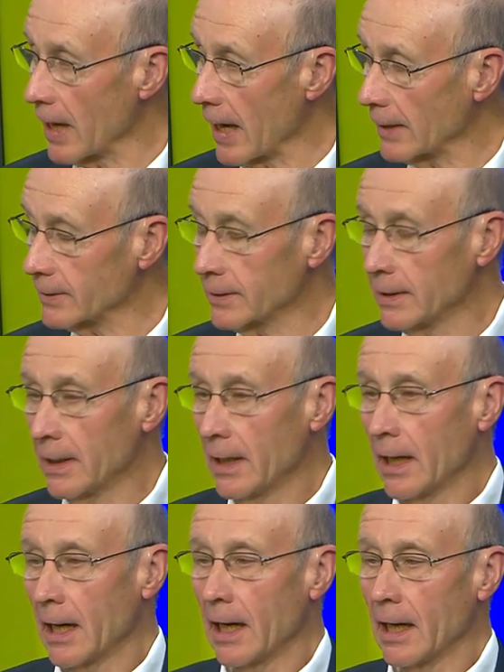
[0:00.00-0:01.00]
debt mm
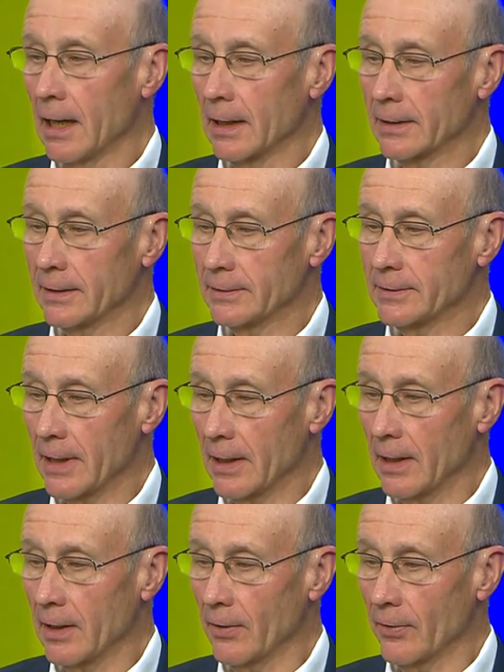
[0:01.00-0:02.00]
-hmm. can
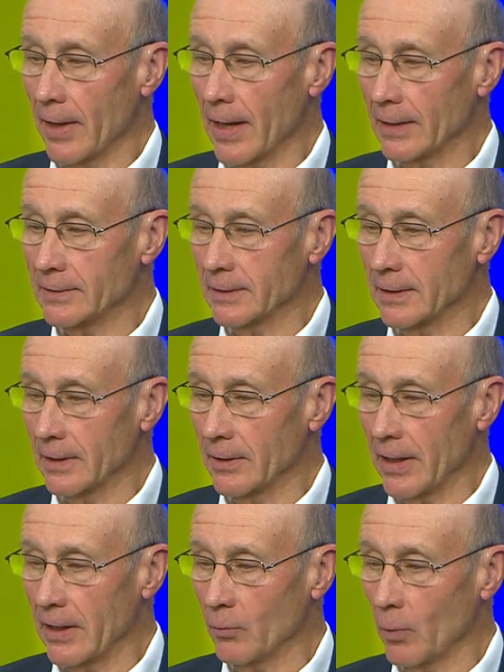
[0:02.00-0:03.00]
tell that
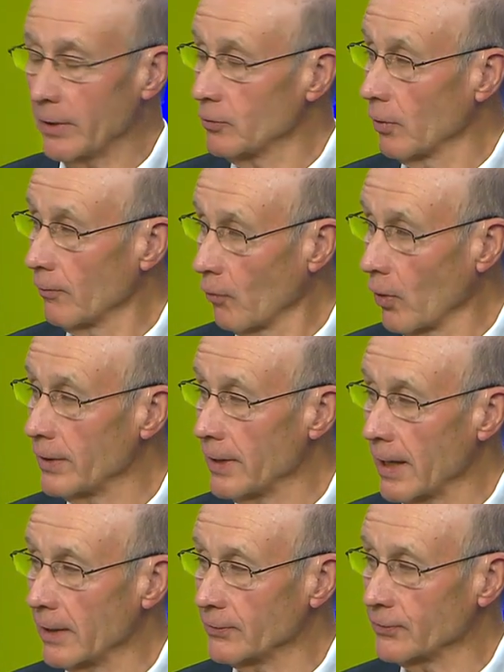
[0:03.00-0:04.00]
uh, any way to avoid
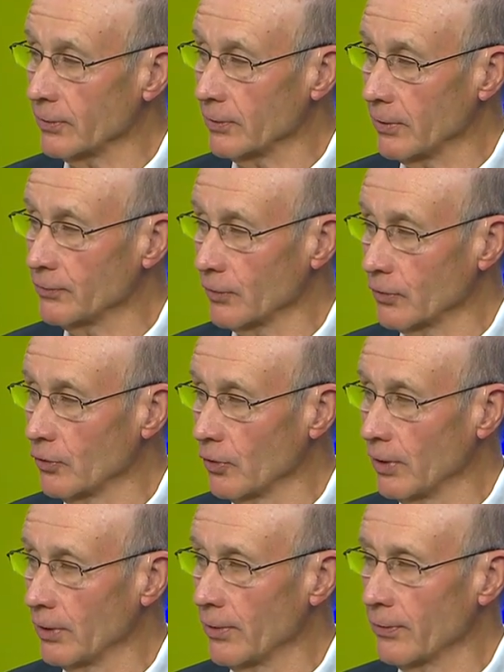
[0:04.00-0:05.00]
that is a, is a
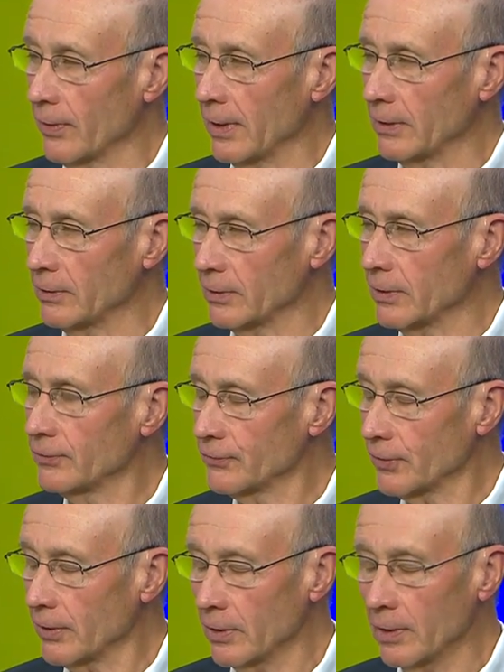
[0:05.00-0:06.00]
good thing to
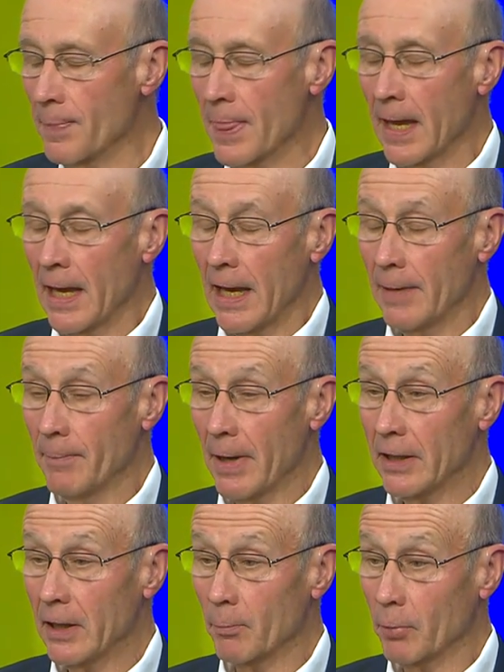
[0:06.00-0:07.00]
consider. Mm -hmm. And
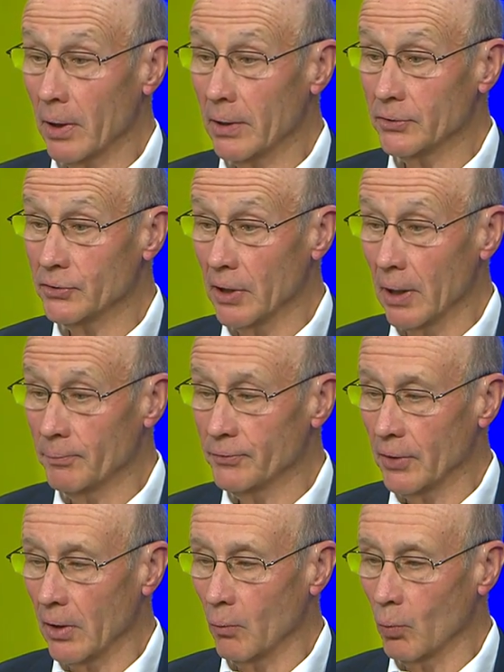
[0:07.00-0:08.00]
many
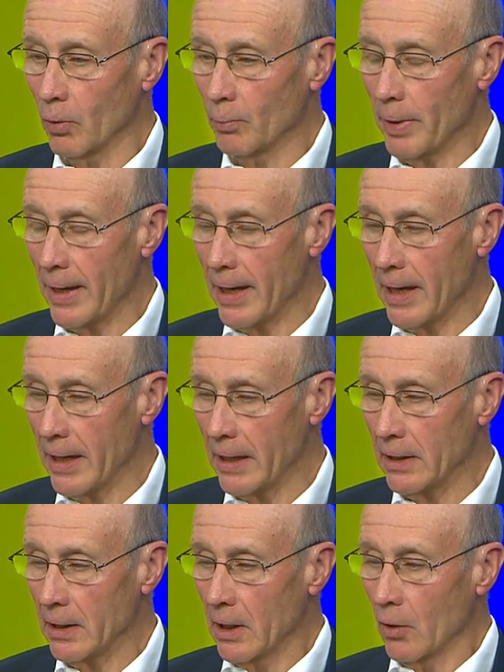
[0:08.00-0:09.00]
apprenticeships uh, will
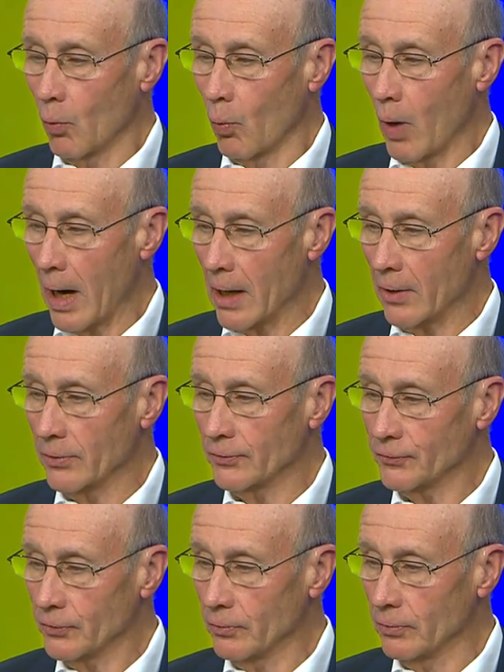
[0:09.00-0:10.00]
pay while the
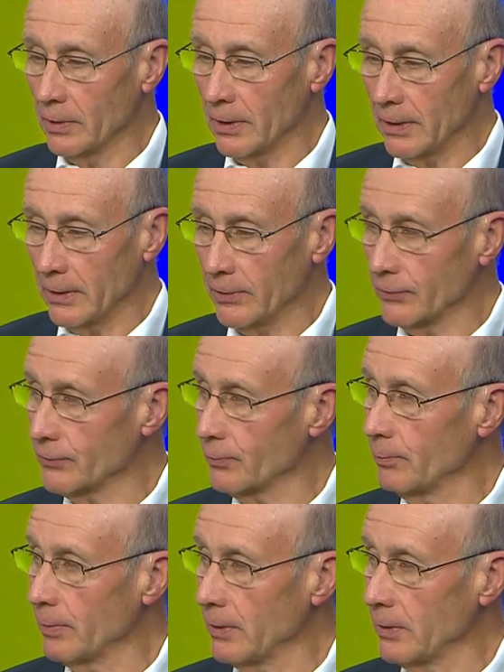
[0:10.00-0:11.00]
student is
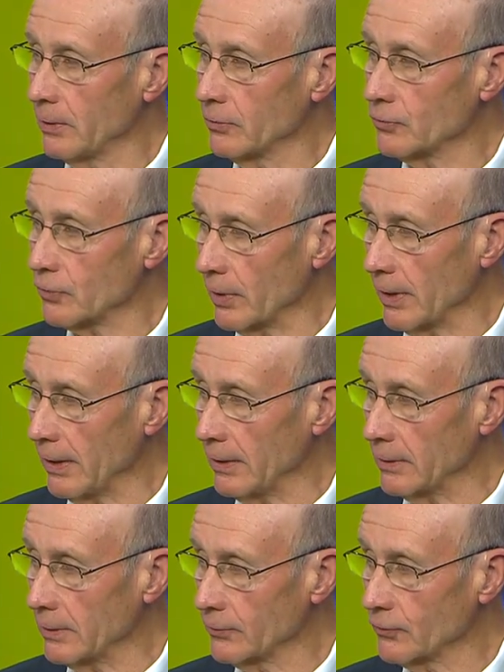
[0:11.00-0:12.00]
being
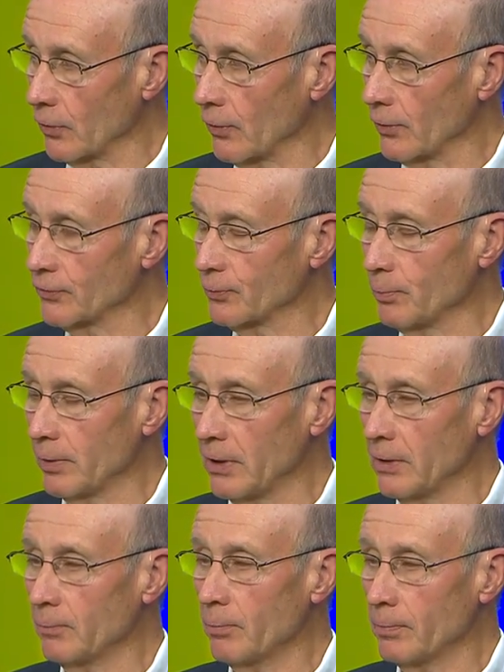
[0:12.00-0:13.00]
trained. Nice. So it's
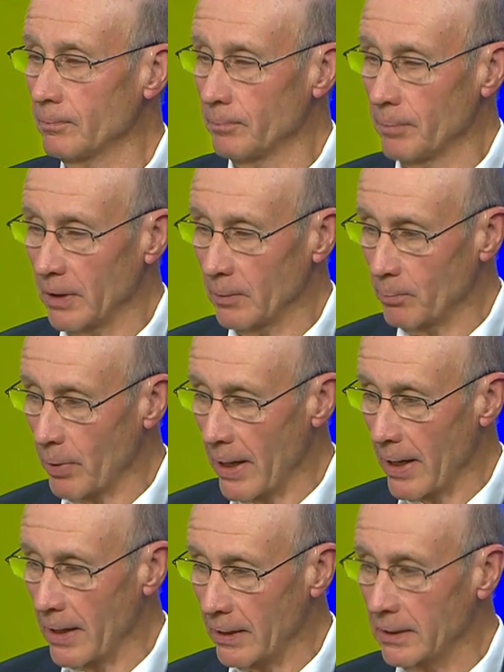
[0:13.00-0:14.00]
being, being
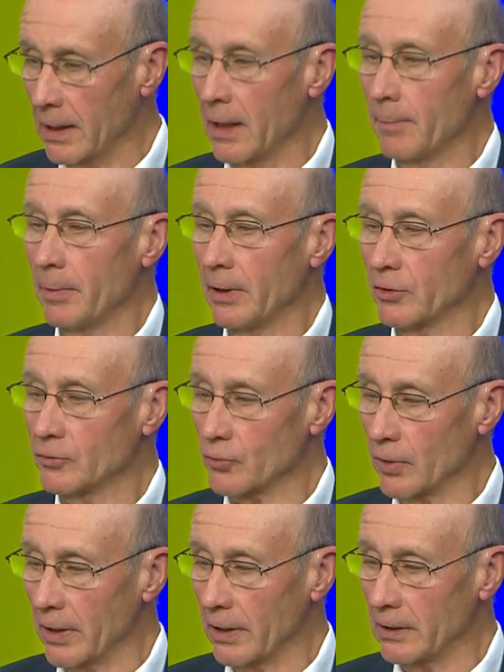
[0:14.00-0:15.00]
paid, being
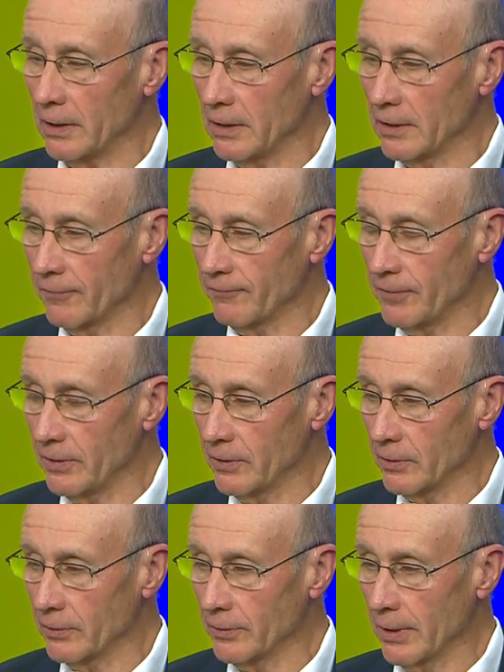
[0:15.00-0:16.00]
trained in the
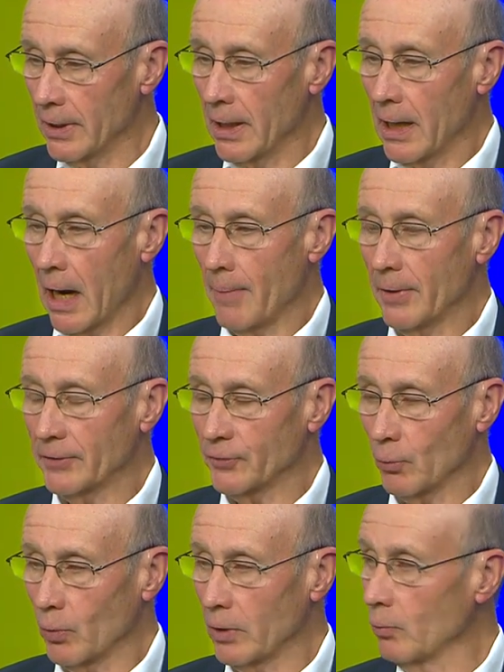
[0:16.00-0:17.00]
field. I mean, it's
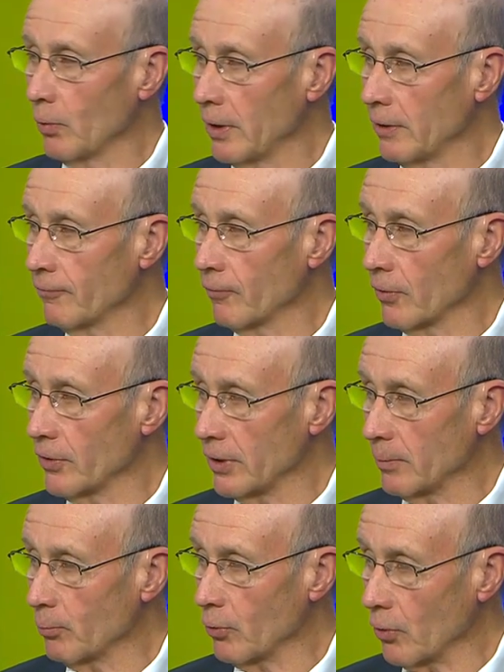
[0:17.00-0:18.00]
a win-win for the
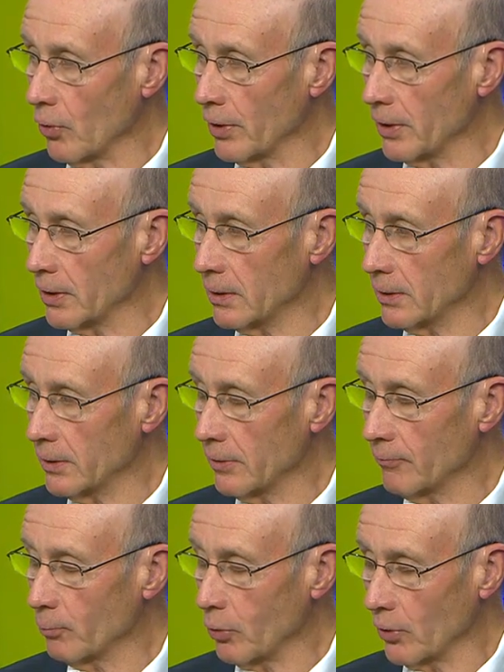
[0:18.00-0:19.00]
employer. Mm -hmm. The
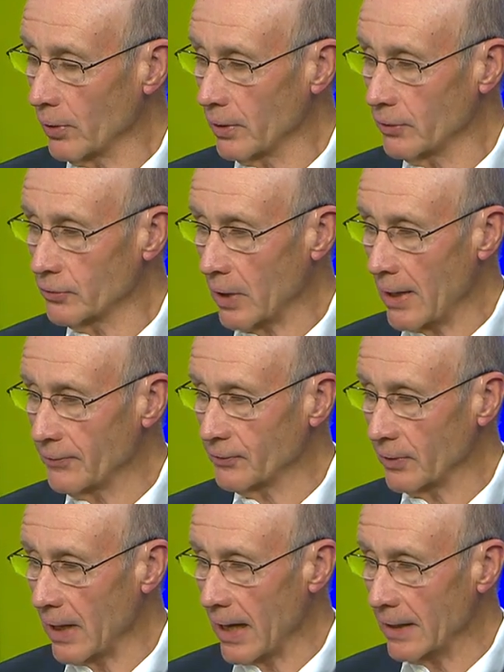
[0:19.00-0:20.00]
mm-hmm. employer drives
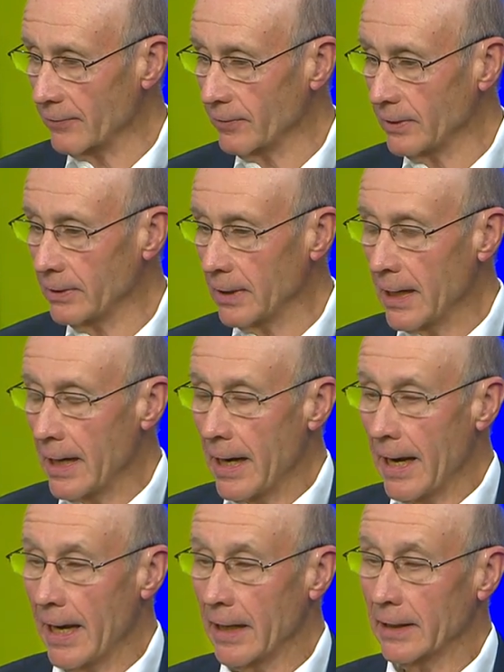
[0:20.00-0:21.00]
a lot of it,
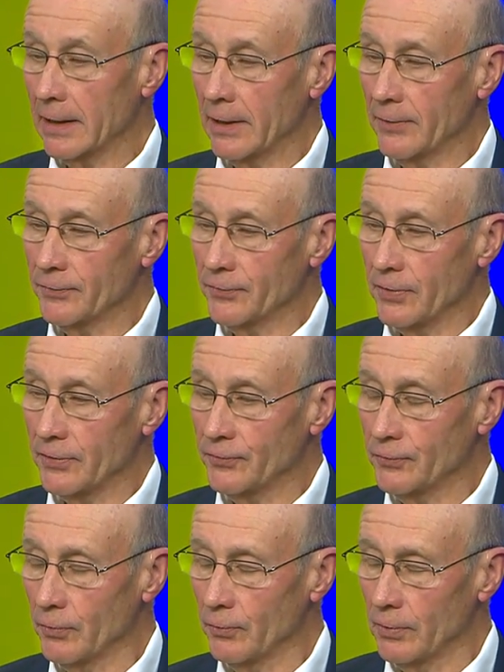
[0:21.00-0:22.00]
and it gives the
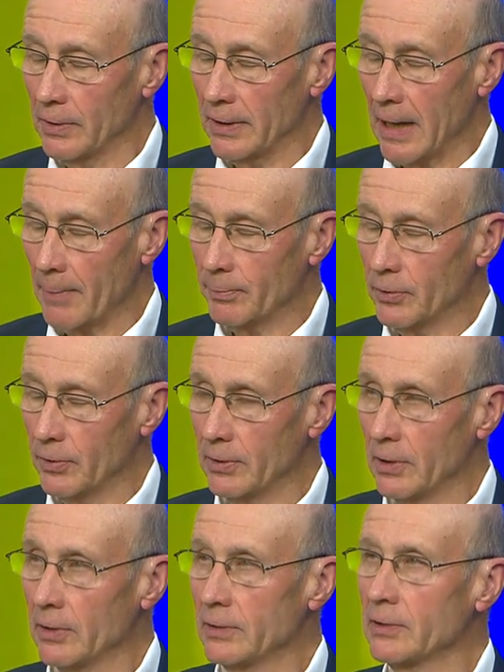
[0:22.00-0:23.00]
student an
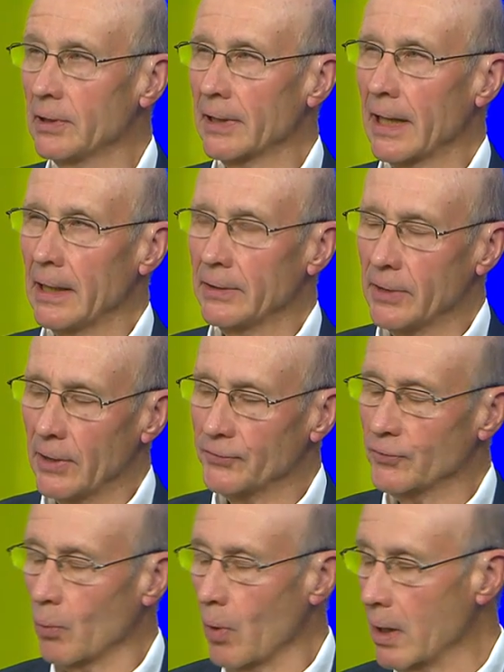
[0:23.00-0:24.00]
opportunity to, to kind of
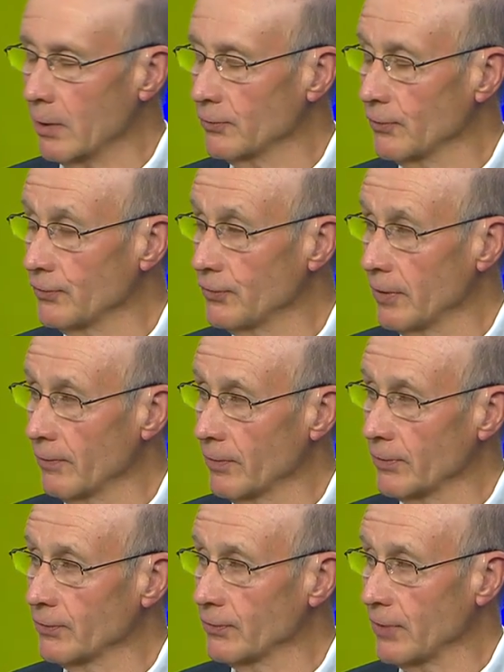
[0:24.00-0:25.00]
test the waters to see if
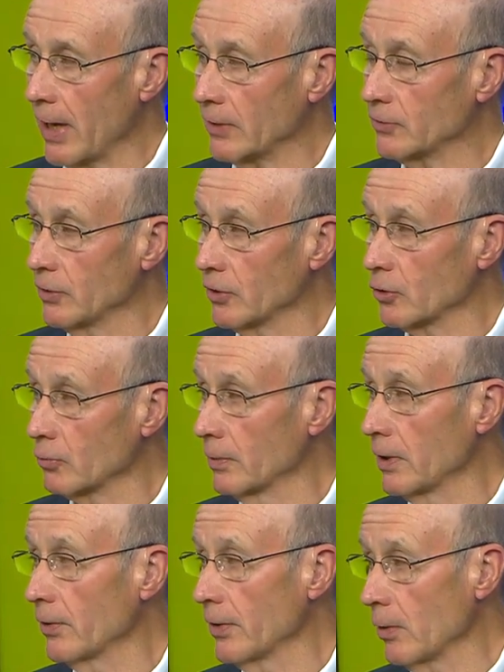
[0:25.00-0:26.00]
this is actually mm -hmm. a mm-hmm.
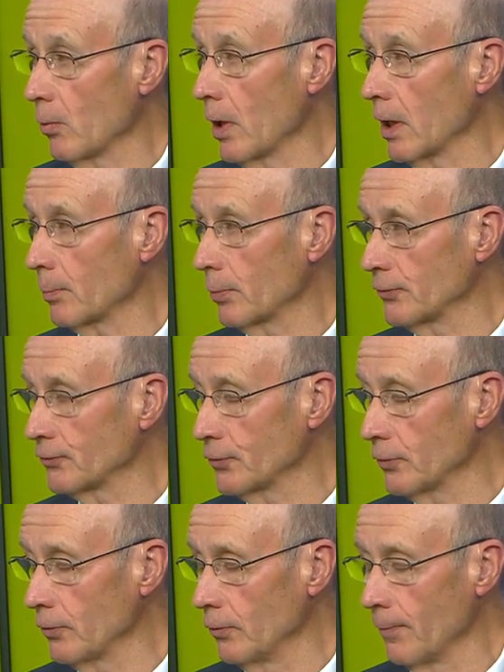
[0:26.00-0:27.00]
career they want to
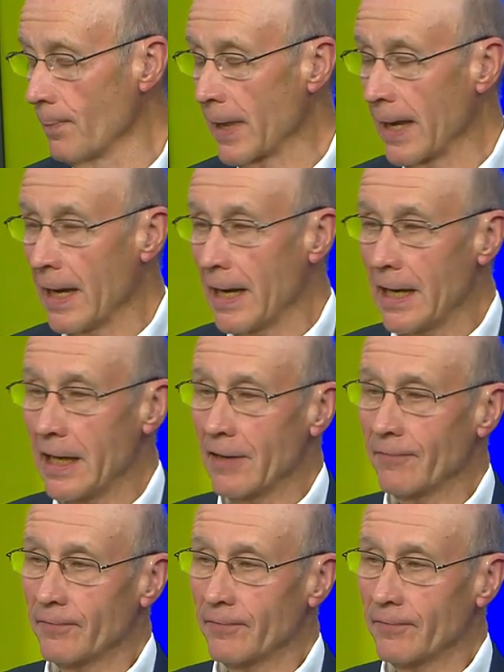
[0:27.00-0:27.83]
pursue. Mm -hmm.